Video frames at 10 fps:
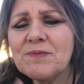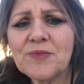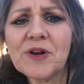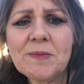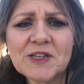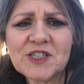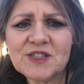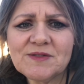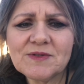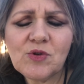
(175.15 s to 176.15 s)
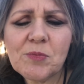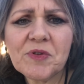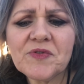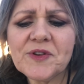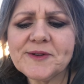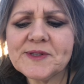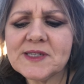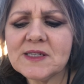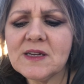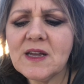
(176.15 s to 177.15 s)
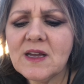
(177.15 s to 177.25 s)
pretty much normal foods, and